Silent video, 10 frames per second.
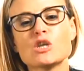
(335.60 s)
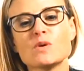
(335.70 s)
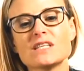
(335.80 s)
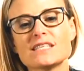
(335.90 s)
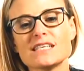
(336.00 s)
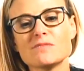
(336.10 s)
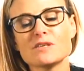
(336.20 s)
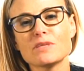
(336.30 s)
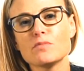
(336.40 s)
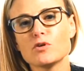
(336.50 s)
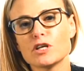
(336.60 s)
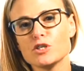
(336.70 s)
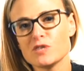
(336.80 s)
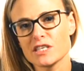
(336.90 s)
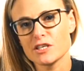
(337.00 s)
So it seems that people
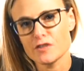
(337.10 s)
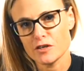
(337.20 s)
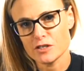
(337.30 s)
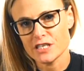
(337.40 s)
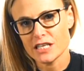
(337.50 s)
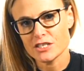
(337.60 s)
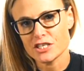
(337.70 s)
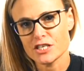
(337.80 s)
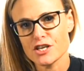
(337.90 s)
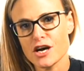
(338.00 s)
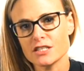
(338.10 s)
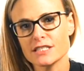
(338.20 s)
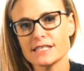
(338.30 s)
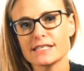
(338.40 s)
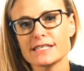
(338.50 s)
are using their intelligence
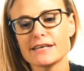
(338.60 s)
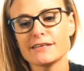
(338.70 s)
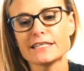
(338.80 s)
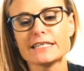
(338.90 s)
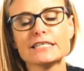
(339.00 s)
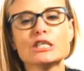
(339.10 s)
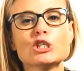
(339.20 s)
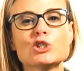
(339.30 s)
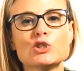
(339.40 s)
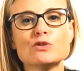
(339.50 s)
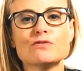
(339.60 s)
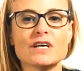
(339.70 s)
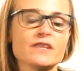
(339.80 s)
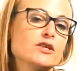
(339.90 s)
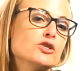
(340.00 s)
not necessarily to
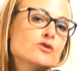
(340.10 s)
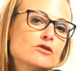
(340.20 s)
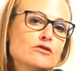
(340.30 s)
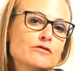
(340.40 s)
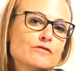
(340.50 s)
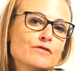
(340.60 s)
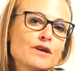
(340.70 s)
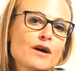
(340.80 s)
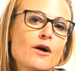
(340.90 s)
find the truth,